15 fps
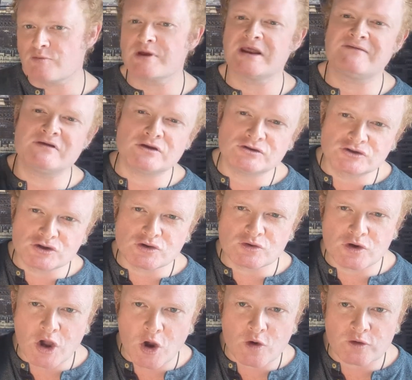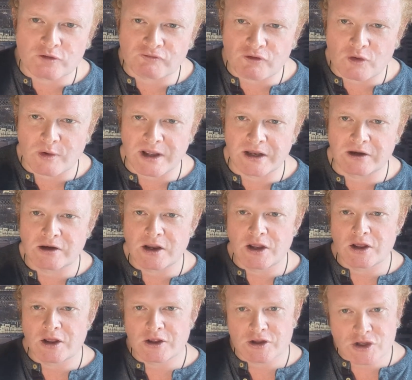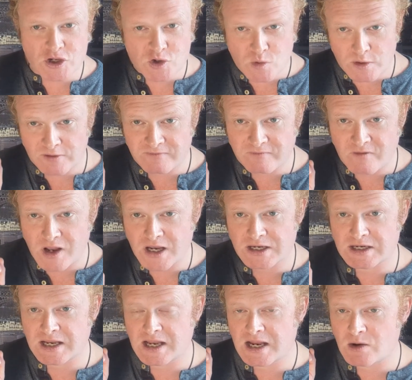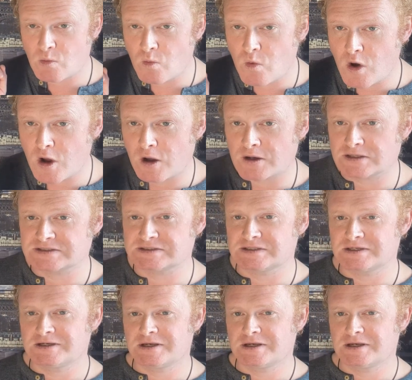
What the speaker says: But if you do go through it, you will find it works.